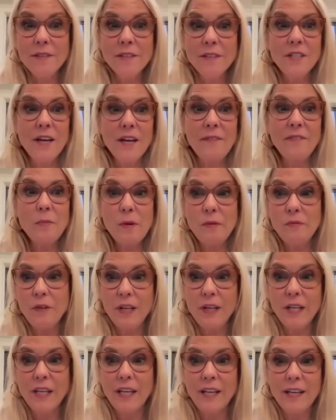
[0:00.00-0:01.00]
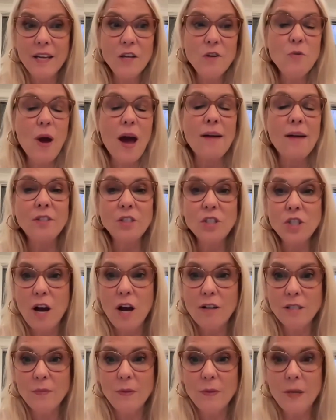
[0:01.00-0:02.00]
You have to be friendly. You have to
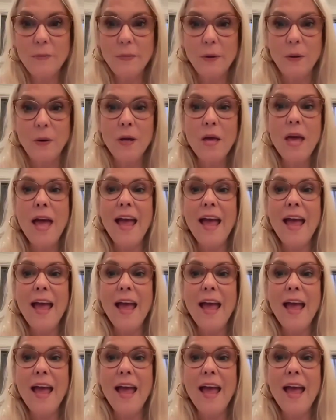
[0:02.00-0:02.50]
talk to people